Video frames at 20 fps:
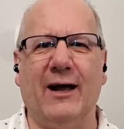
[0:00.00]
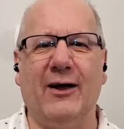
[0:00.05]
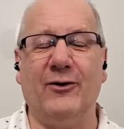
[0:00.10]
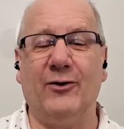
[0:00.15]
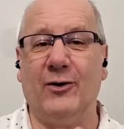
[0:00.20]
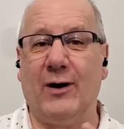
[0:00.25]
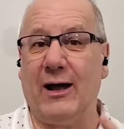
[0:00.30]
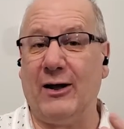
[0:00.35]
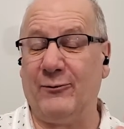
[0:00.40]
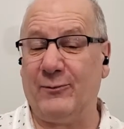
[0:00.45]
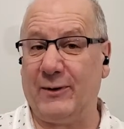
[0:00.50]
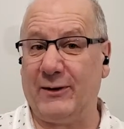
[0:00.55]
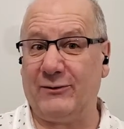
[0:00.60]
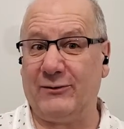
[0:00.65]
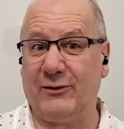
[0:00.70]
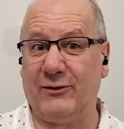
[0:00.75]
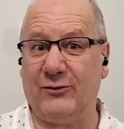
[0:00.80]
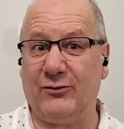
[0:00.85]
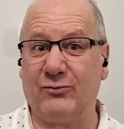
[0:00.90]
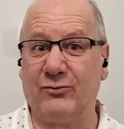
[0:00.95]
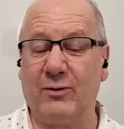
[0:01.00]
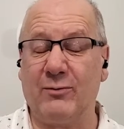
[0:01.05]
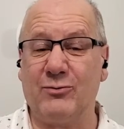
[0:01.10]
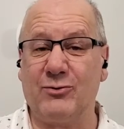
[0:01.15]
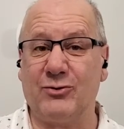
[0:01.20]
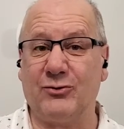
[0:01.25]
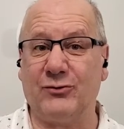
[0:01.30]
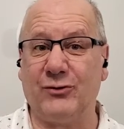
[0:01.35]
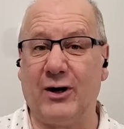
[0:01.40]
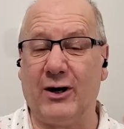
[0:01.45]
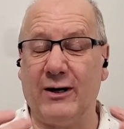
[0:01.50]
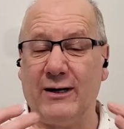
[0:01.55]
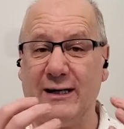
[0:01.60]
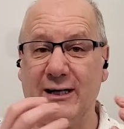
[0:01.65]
other aspects of the scriptures are.